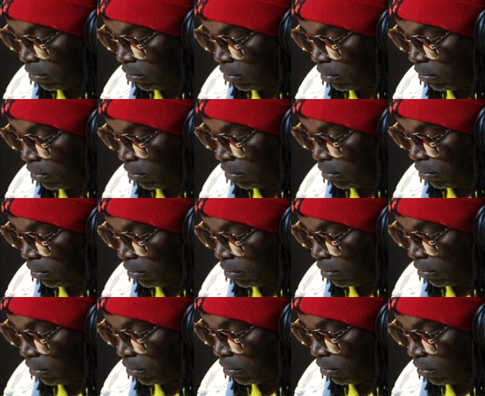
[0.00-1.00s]

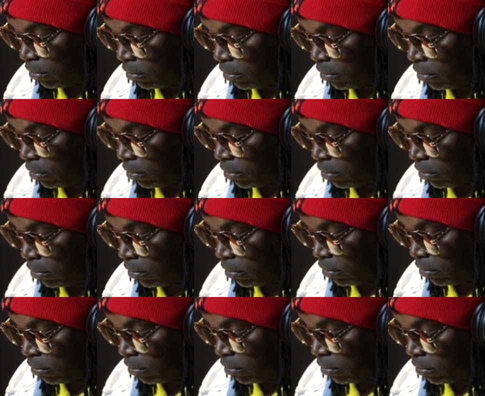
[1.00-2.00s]

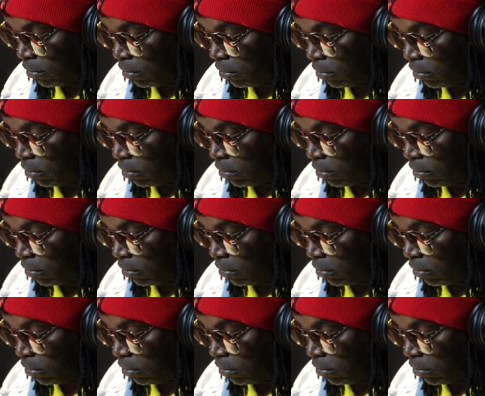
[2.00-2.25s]
The person shown says nothing.